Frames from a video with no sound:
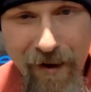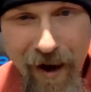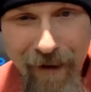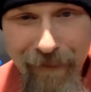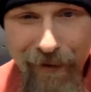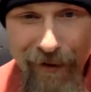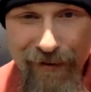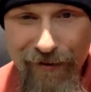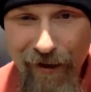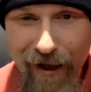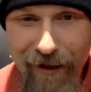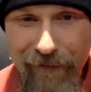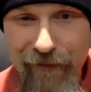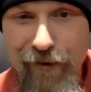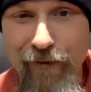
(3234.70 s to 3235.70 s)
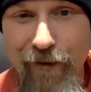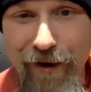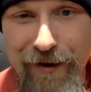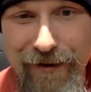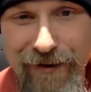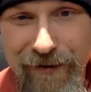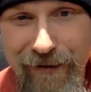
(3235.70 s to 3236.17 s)
I'm going to try to do
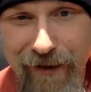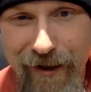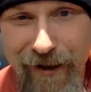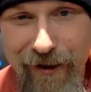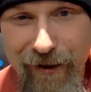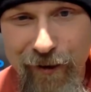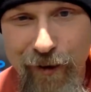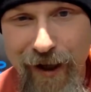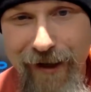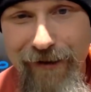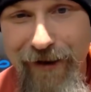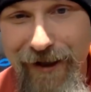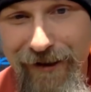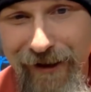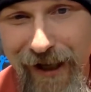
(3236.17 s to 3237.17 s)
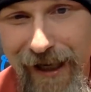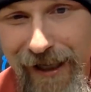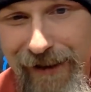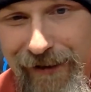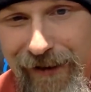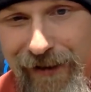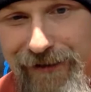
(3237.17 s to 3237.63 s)
one as like quick like
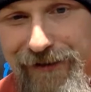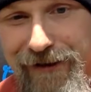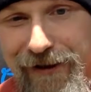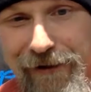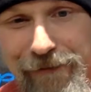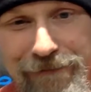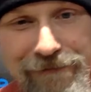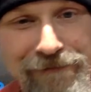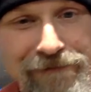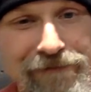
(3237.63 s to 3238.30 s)
Dan does, I'm